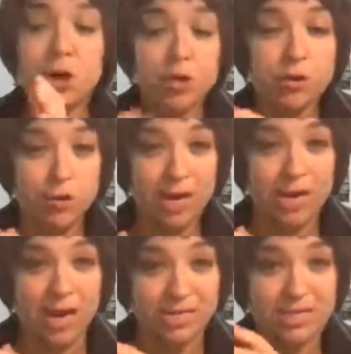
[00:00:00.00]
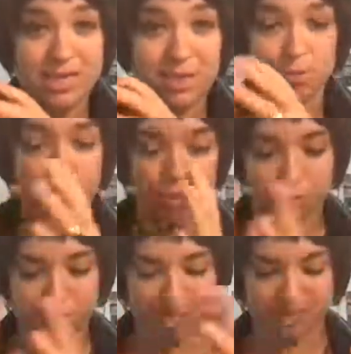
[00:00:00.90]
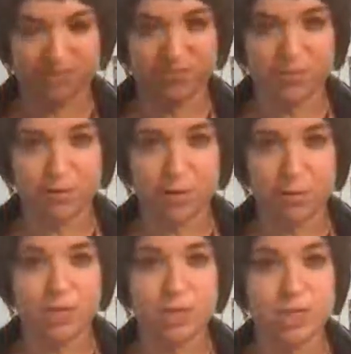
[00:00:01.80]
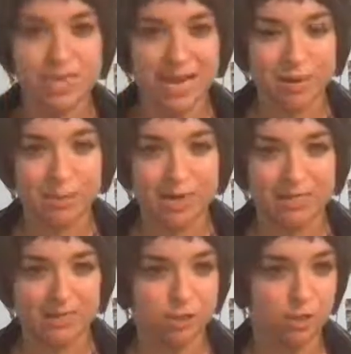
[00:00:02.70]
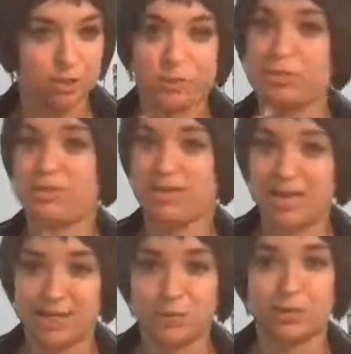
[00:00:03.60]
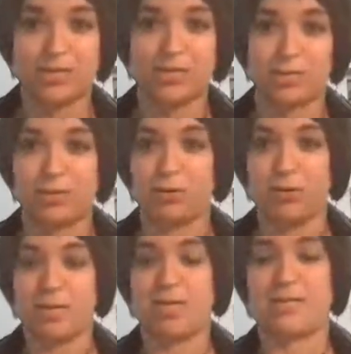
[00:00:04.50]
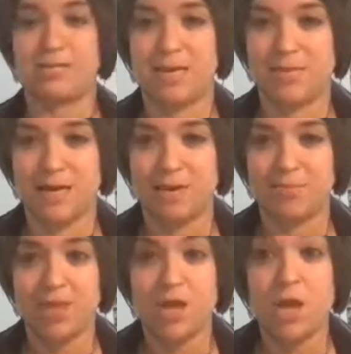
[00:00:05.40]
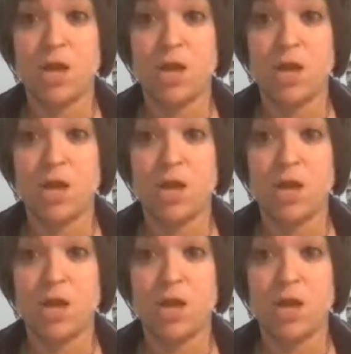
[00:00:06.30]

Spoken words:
The longer you create content, the more you create this very rich database that shows you as an expert, as an authority, things like that.